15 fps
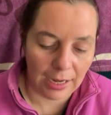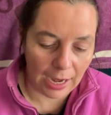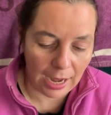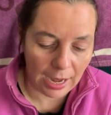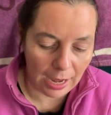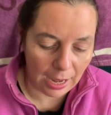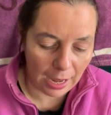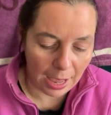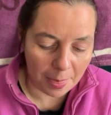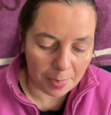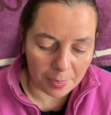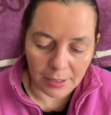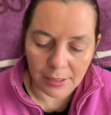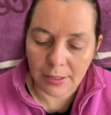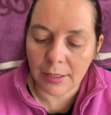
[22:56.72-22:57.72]
Air,
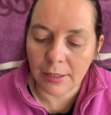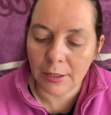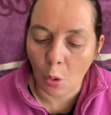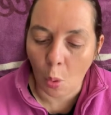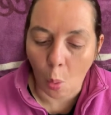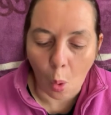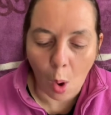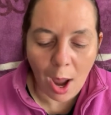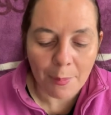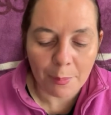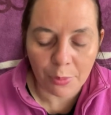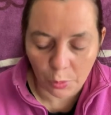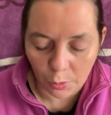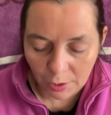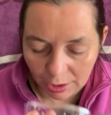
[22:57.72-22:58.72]
and this is quite
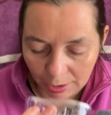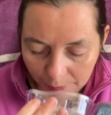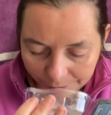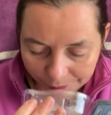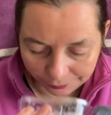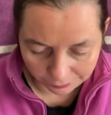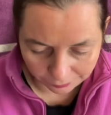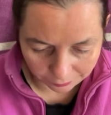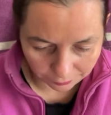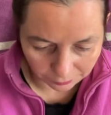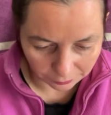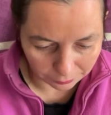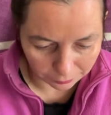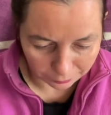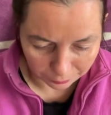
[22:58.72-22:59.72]
pretty.
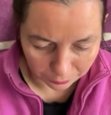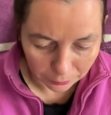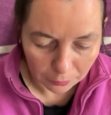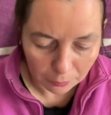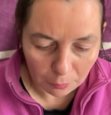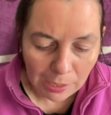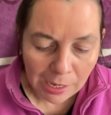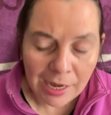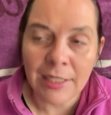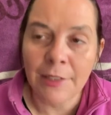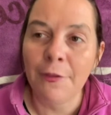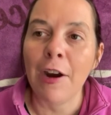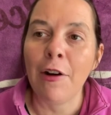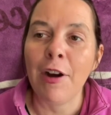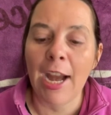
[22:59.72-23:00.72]
It's
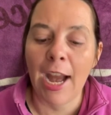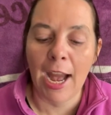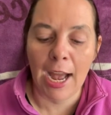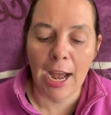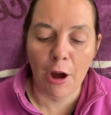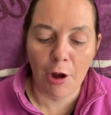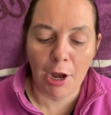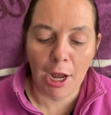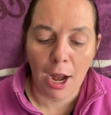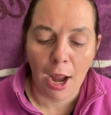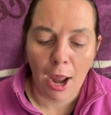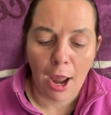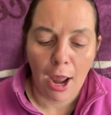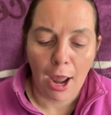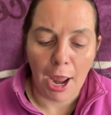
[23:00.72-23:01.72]
very airy,
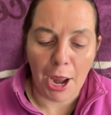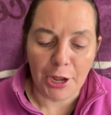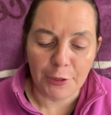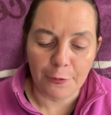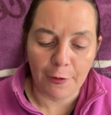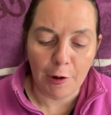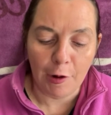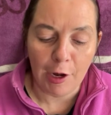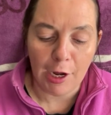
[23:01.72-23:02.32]
it's very